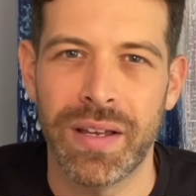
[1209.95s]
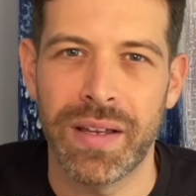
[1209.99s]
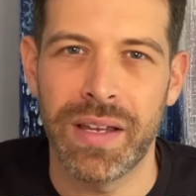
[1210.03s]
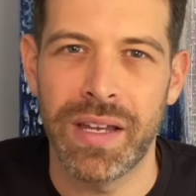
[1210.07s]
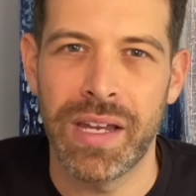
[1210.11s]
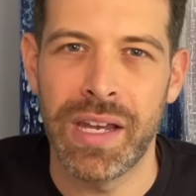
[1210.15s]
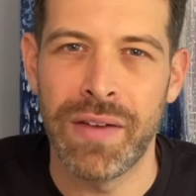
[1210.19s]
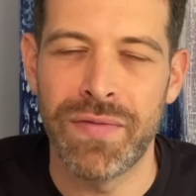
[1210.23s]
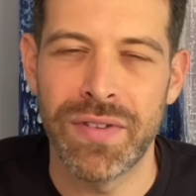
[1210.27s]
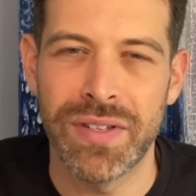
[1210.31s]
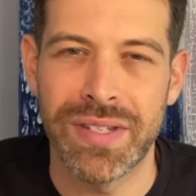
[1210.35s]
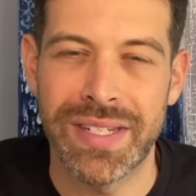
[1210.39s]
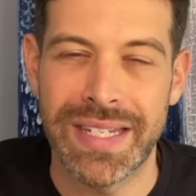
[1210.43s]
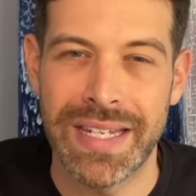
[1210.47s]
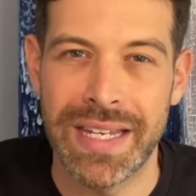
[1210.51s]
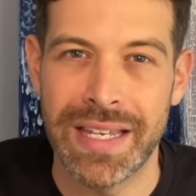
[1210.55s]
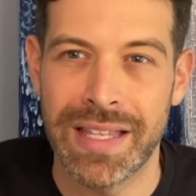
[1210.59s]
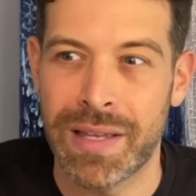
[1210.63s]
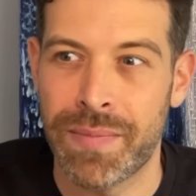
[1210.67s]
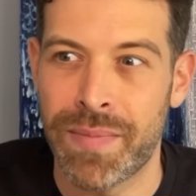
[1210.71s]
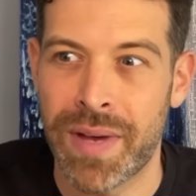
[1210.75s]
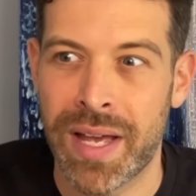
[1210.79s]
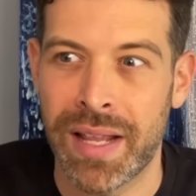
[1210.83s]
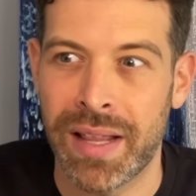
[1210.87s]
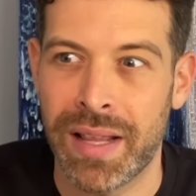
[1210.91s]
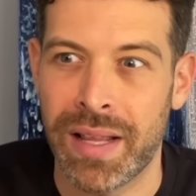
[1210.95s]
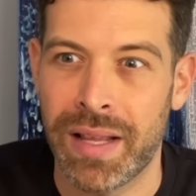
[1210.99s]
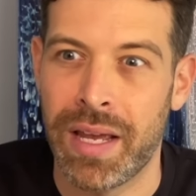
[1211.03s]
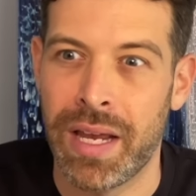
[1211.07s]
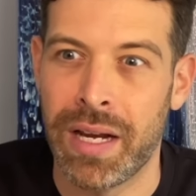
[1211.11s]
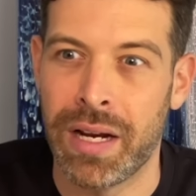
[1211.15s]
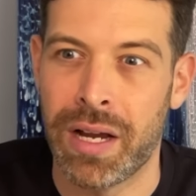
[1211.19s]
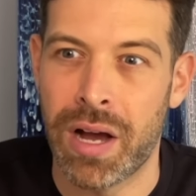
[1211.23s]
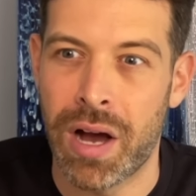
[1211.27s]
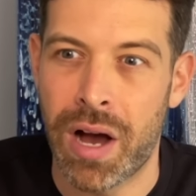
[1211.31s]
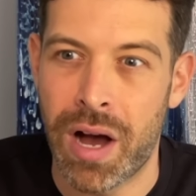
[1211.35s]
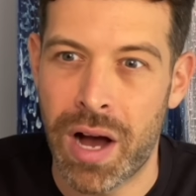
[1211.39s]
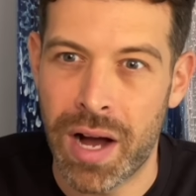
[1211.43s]
Even seeing them
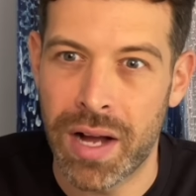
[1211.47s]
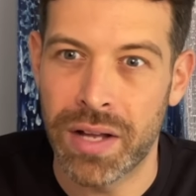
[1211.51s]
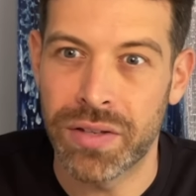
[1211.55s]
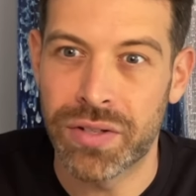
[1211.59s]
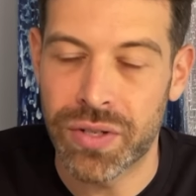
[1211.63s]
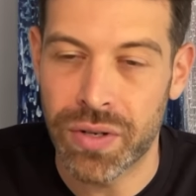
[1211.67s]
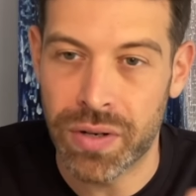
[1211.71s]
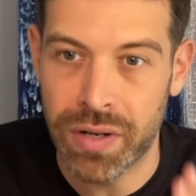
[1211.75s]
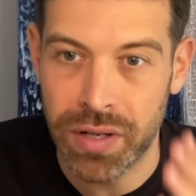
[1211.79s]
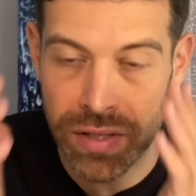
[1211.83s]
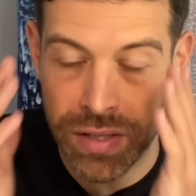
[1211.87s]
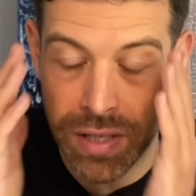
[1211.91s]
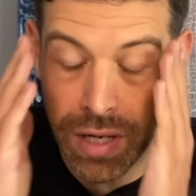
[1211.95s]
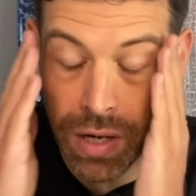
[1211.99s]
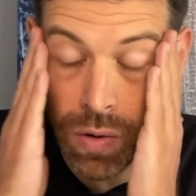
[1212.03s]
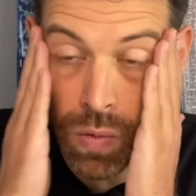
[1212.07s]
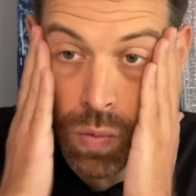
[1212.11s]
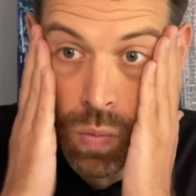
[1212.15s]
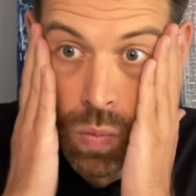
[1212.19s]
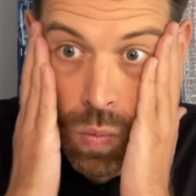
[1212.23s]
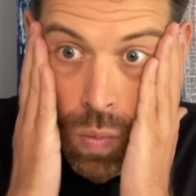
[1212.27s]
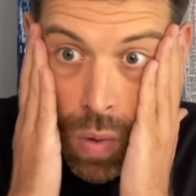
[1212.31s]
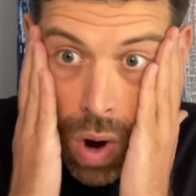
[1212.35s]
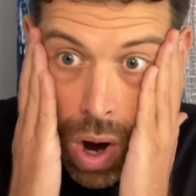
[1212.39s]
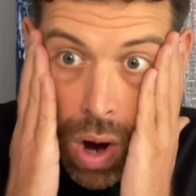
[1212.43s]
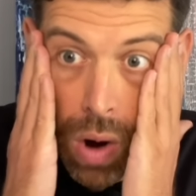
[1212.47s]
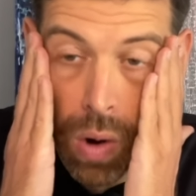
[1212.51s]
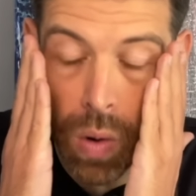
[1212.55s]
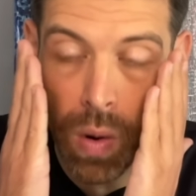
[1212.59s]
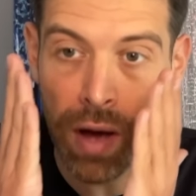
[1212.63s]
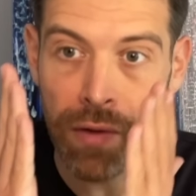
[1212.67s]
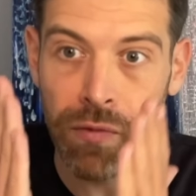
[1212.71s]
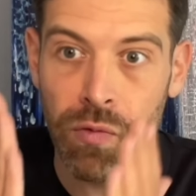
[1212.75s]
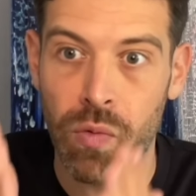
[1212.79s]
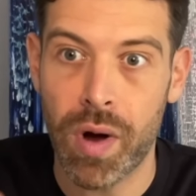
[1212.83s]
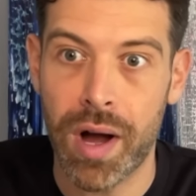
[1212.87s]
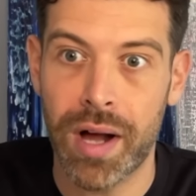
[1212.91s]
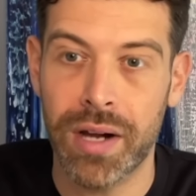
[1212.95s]
in concert, it's like, whoa,
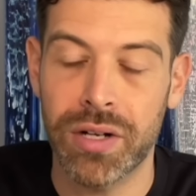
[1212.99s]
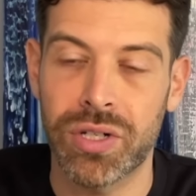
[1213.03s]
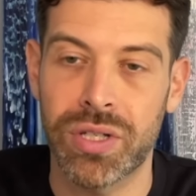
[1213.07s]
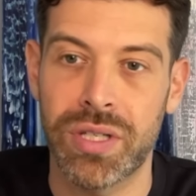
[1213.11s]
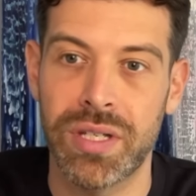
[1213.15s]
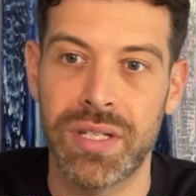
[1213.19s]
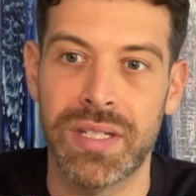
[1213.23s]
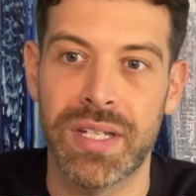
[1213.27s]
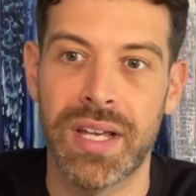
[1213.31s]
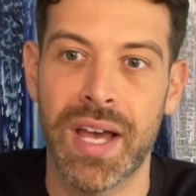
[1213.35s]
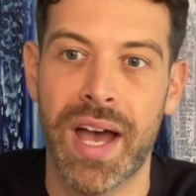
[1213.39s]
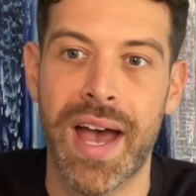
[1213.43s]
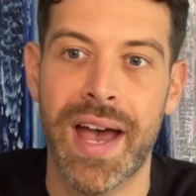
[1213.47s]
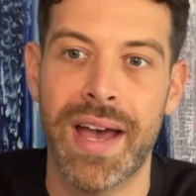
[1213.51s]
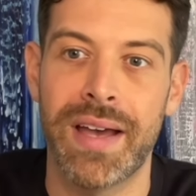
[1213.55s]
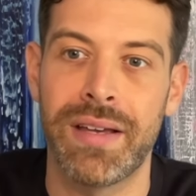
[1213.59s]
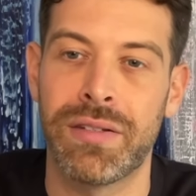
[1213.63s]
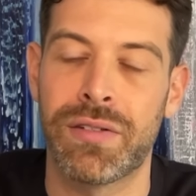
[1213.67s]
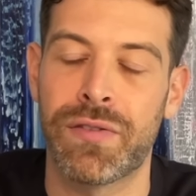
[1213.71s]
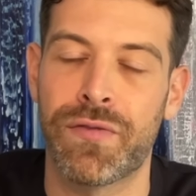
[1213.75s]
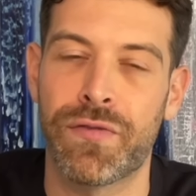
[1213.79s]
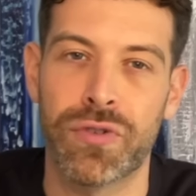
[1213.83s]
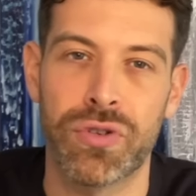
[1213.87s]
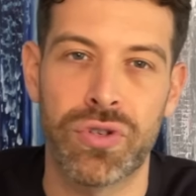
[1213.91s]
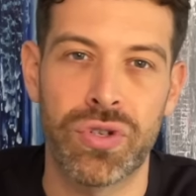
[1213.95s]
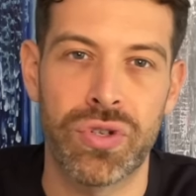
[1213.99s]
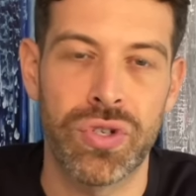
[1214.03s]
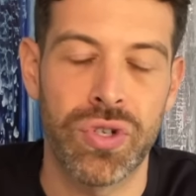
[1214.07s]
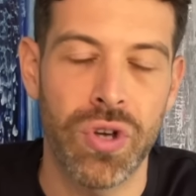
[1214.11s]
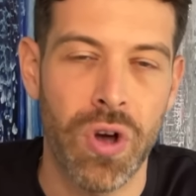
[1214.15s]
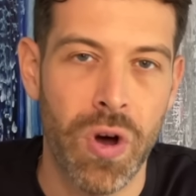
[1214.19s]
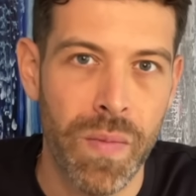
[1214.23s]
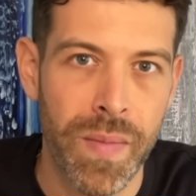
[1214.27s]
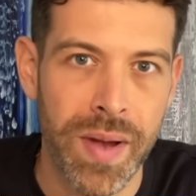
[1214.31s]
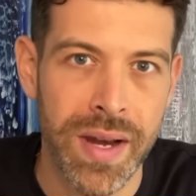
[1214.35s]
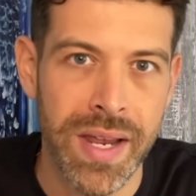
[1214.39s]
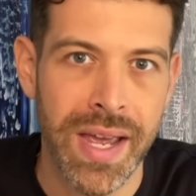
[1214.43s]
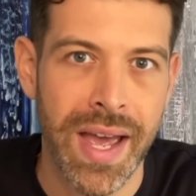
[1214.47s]
I've watched these guys for
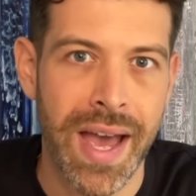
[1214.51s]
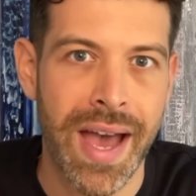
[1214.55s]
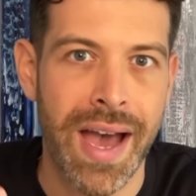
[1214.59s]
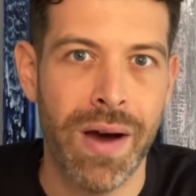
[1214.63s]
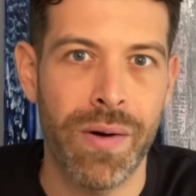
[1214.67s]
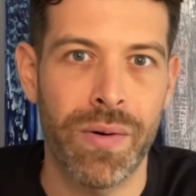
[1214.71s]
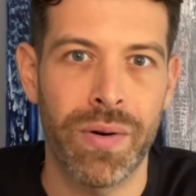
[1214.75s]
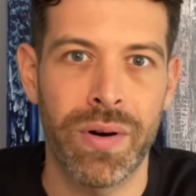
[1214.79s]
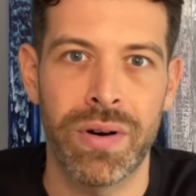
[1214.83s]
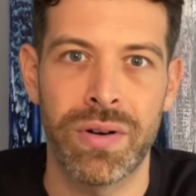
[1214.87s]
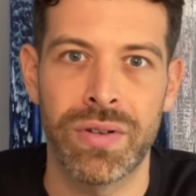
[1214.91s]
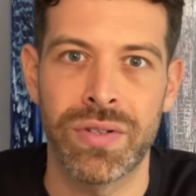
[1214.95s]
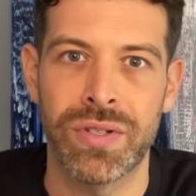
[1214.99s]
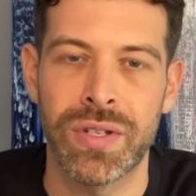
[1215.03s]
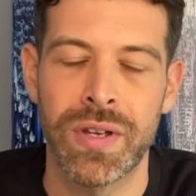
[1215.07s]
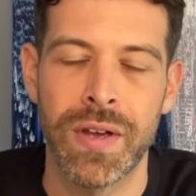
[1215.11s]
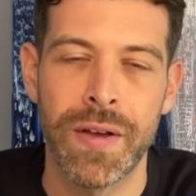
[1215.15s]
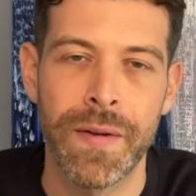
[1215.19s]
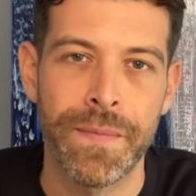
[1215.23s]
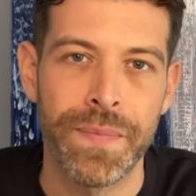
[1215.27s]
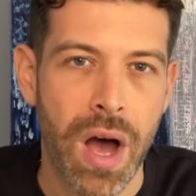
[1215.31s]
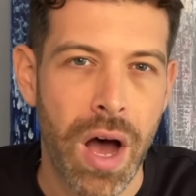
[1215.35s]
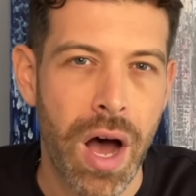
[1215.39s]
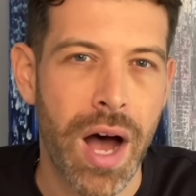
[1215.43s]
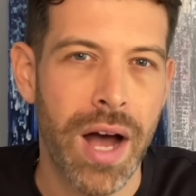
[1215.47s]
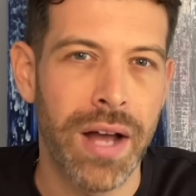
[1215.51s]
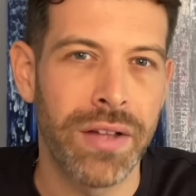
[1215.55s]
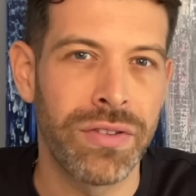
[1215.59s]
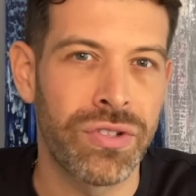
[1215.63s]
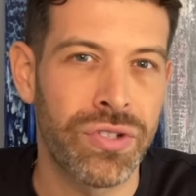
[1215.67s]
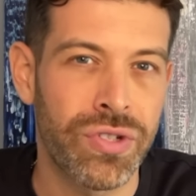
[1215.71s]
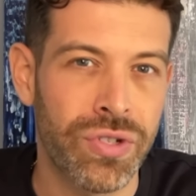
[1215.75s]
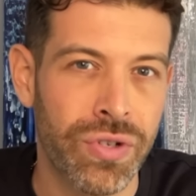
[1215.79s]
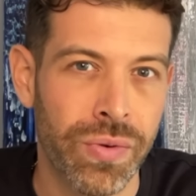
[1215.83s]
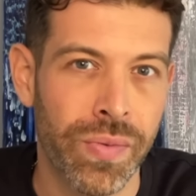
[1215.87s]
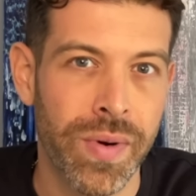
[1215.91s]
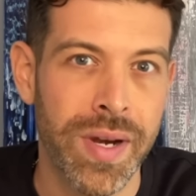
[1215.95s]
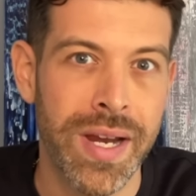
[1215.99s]
so many hours on
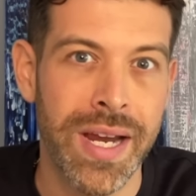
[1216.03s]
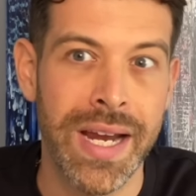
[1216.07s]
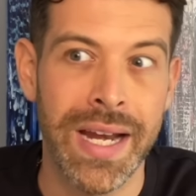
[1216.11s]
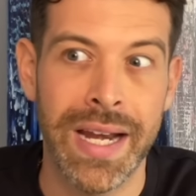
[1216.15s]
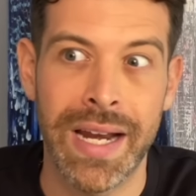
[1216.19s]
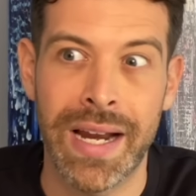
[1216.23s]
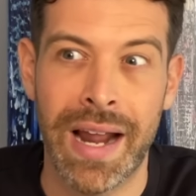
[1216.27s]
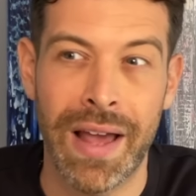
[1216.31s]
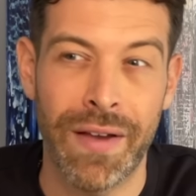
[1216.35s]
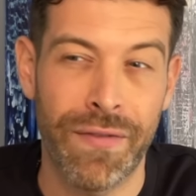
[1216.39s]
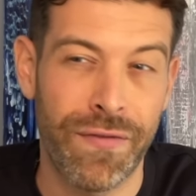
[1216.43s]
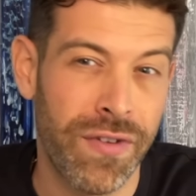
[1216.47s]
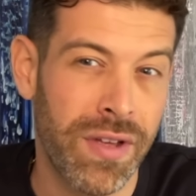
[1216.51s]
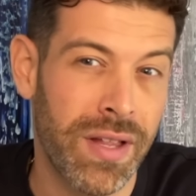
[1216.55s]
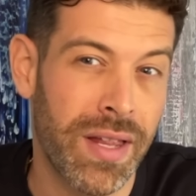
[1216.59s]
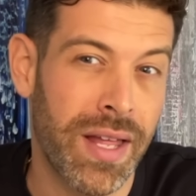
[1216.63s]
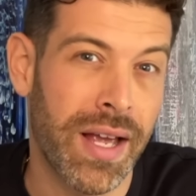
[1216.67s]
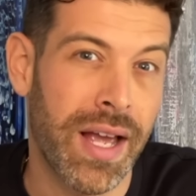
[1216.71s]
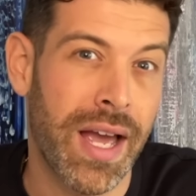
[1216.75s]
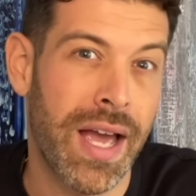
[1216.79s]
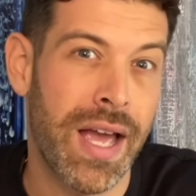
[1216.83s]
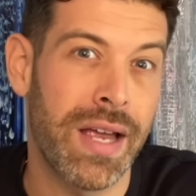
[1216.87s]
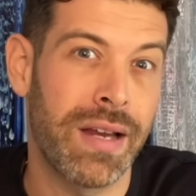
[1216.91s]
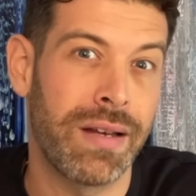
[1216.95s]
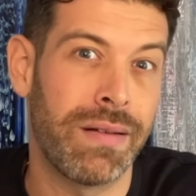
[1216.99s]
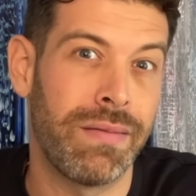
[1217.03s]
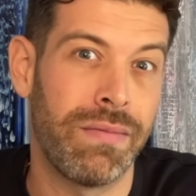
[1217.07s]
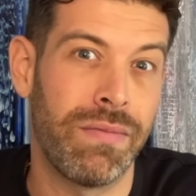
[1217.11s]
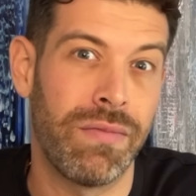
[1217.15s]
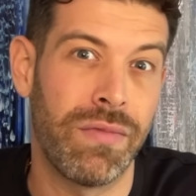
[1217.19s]
screen, and I feel like I